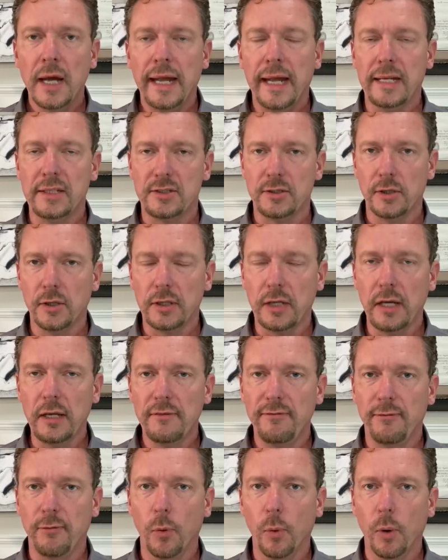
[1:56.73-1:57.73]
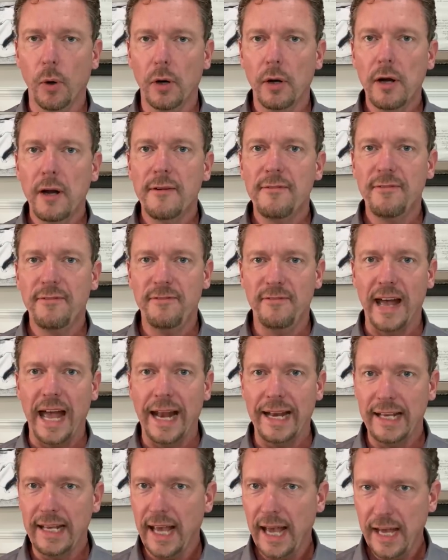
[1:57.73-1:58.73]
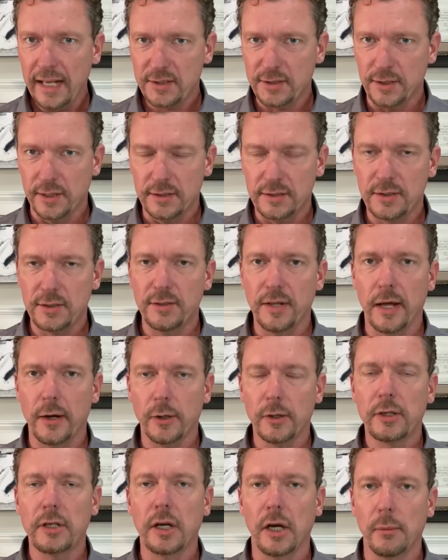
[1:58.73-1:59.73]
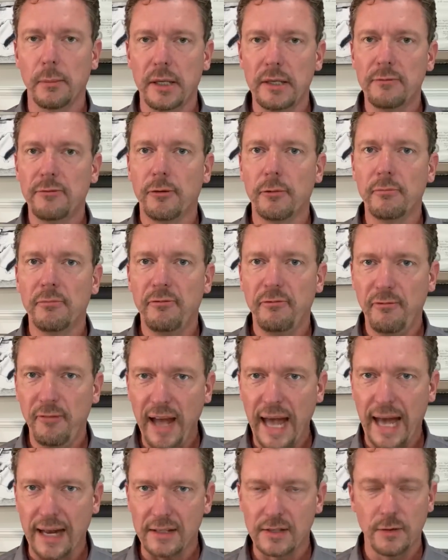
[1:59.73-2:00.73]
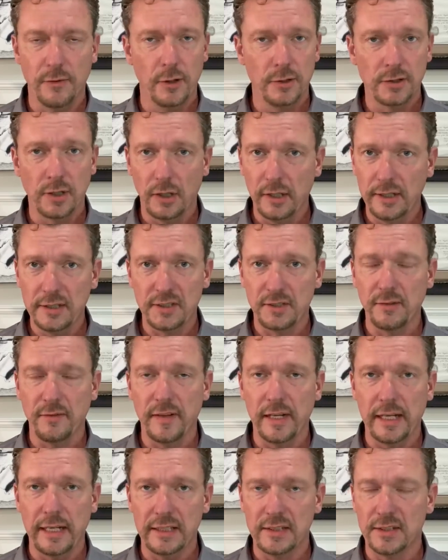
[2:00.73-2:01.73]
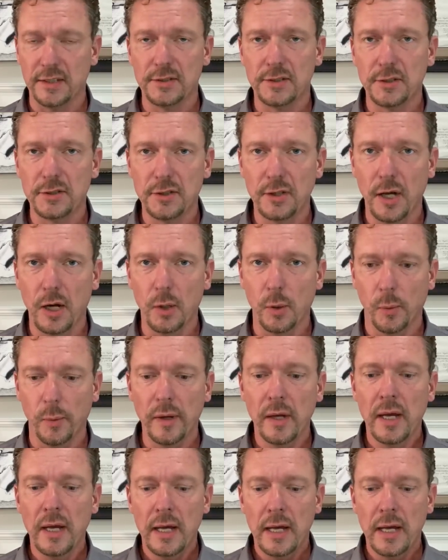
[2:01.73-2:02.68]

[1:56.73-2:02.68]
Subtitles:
It's looking for fatty acids that are coming from fat. There's a list of these. This is known.